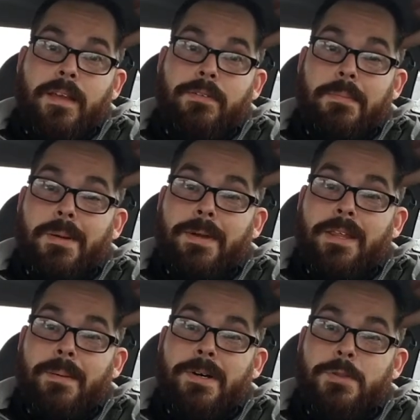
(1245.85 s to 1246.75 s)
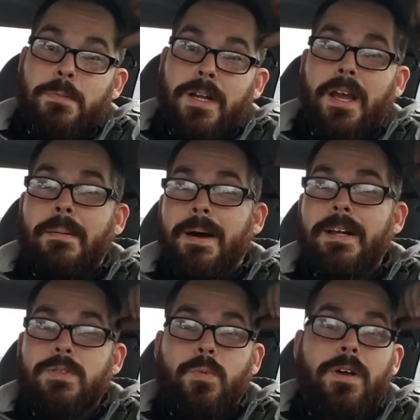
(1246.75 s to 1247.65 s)
If I'm going to pay that much money, I
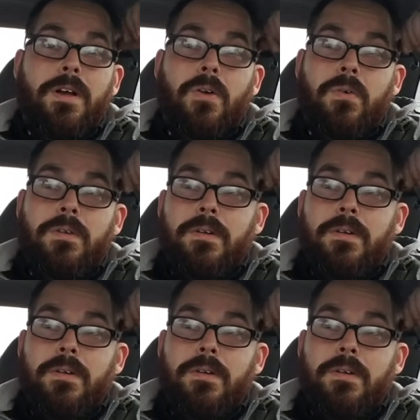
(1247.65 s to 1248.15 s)
might as well